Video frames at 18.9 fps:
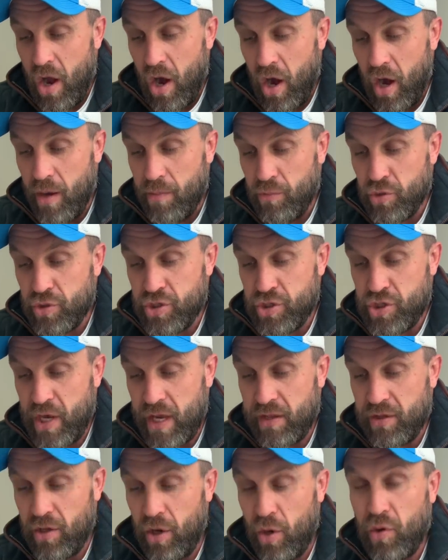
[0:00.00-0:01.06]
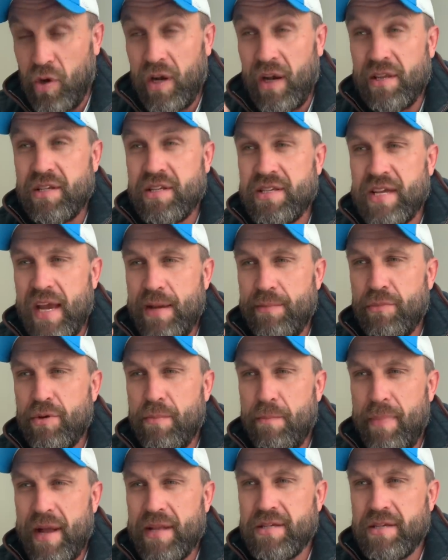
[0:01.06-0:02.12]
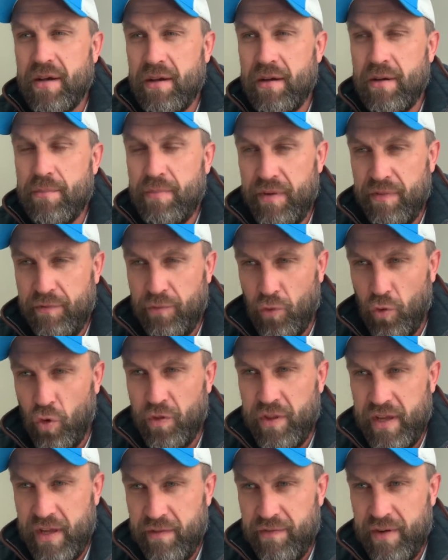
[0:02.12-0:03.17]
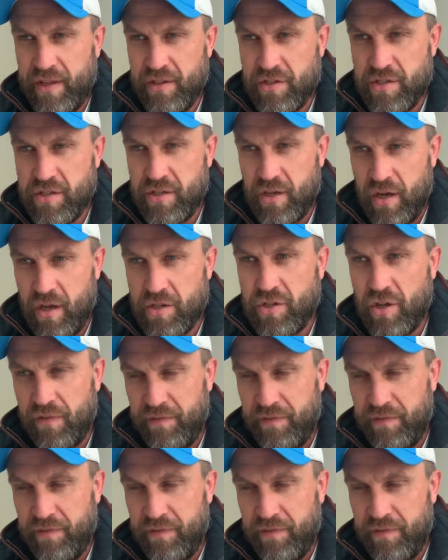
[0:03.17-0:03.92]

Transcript: I must check the local entertainment better before the event starts.